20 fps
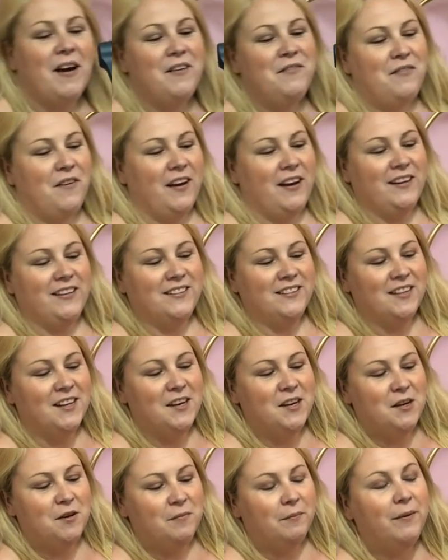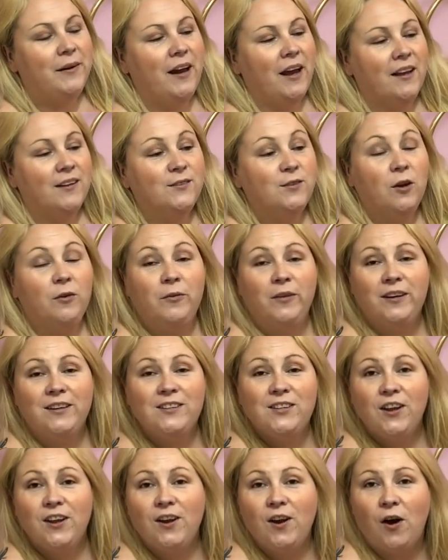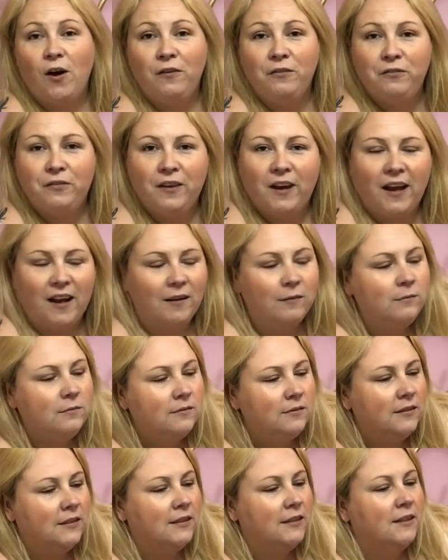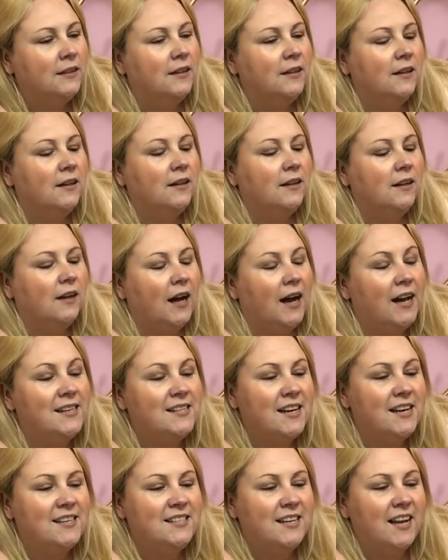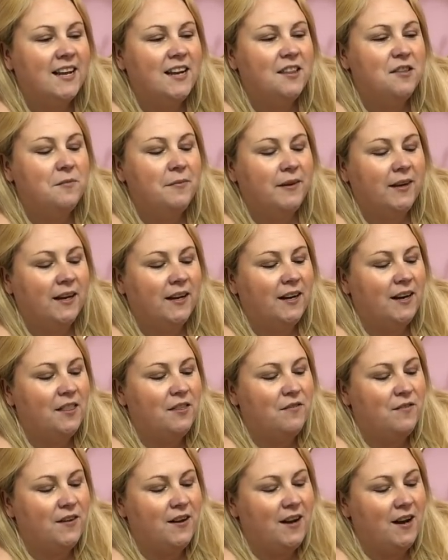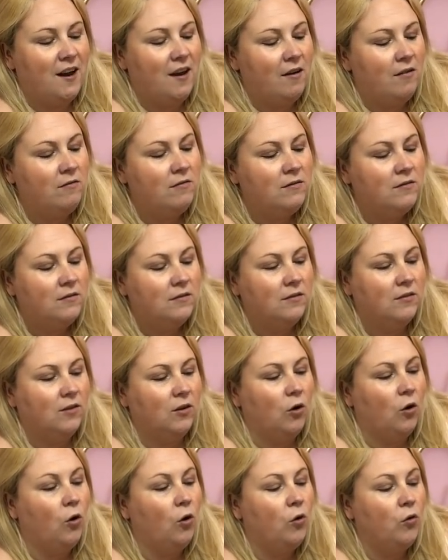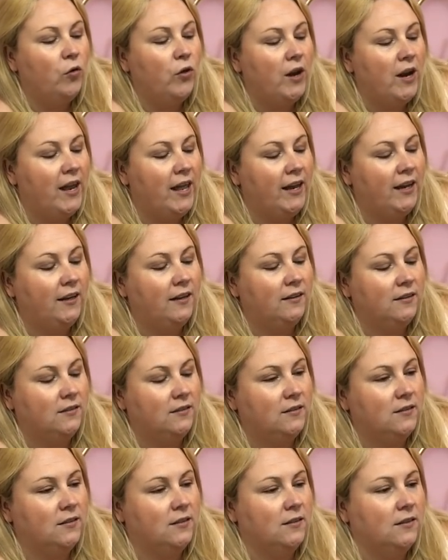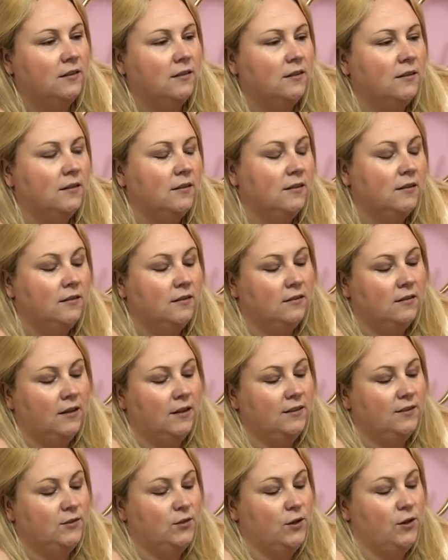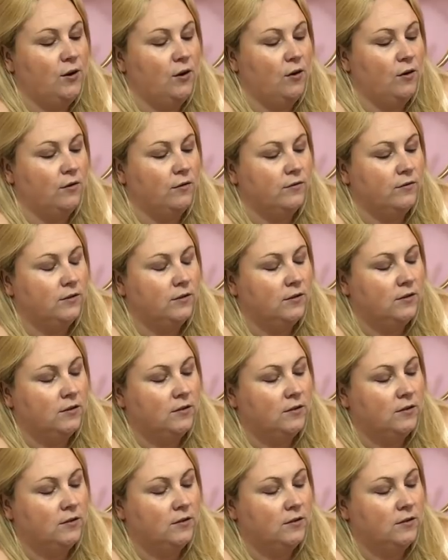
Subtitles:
my face. But yeah, so I'm going to turn it off for now. As I said in the beginning of the video, all the links... Let's turn it off.